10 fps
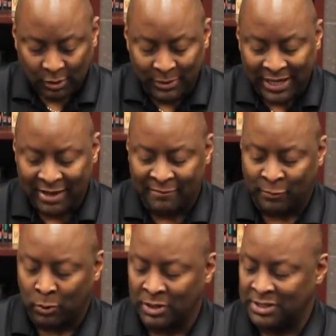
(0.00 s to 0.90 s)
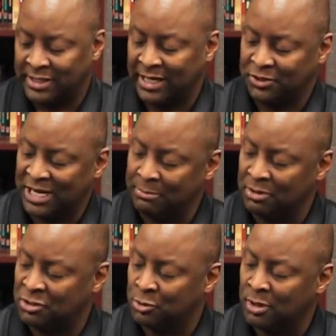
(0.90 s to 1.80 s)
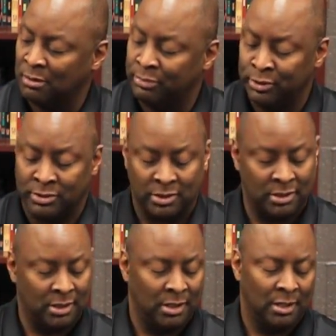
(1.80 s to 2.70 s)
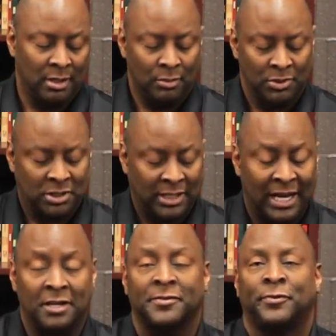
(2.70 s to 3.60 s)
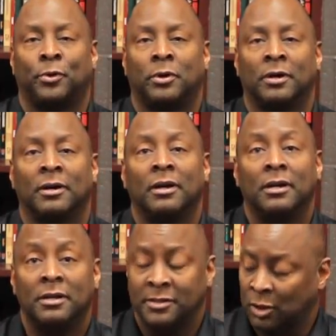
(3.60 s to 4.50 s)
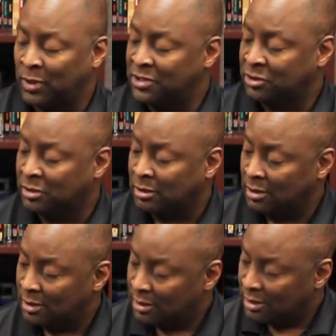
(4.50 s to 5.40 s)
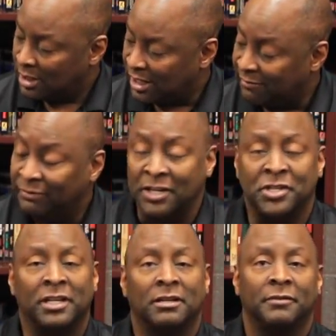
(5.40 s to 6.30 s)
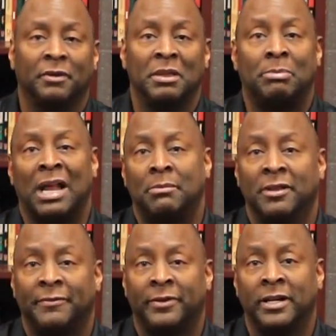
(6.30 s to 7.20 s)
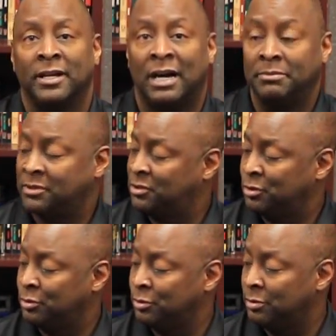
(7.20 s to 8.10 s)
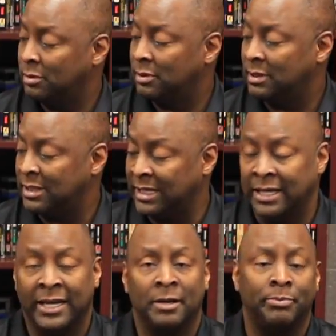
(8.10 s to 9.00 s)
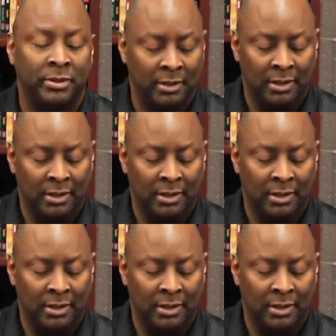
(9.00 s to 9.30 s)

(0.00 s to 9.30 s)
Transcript: We have four distinct chambers to our boot, which allows for sequential flushing from the bottom of the foot up to the hip.